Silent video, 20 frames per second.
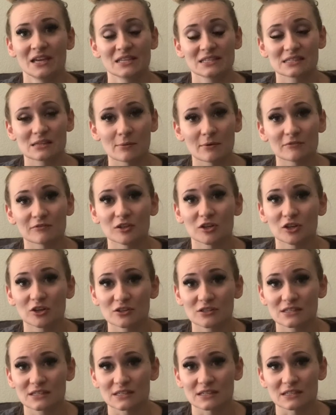some of the
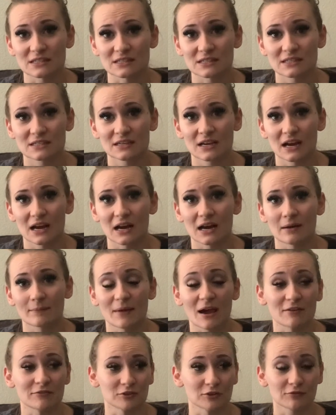nurses
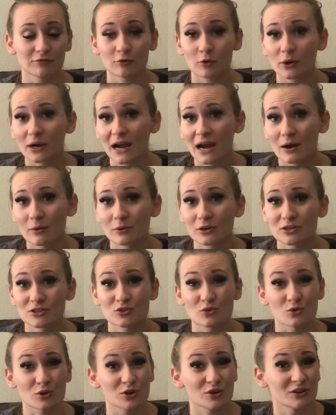after 4 hours
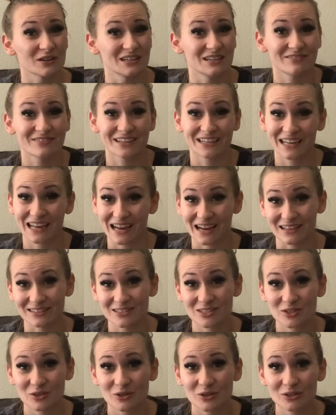or even
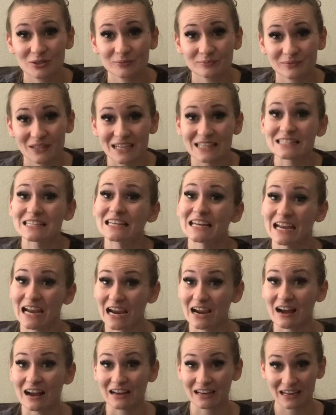cancel. Like today I
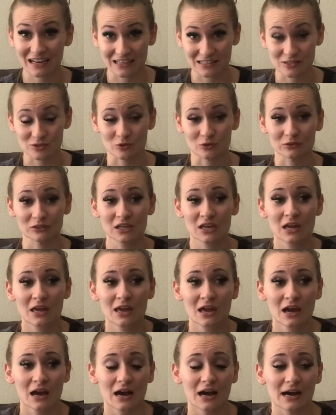got canceled.
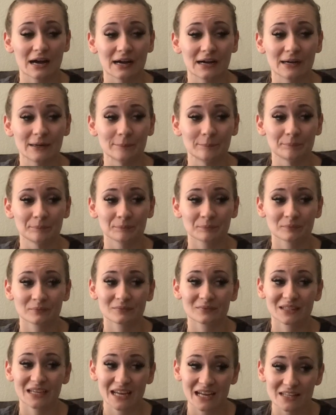
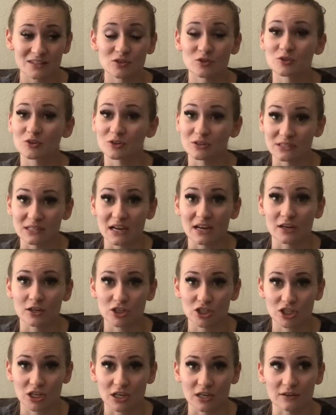Cancel your entire
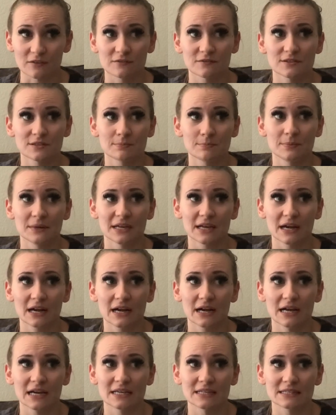shift
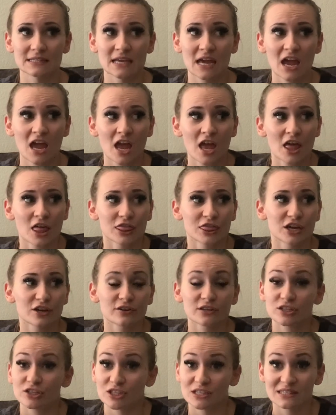because there
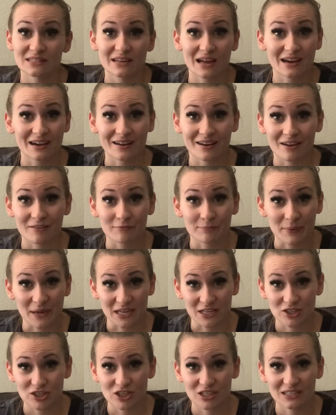is just not enough
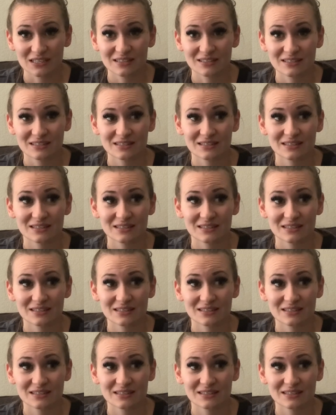patients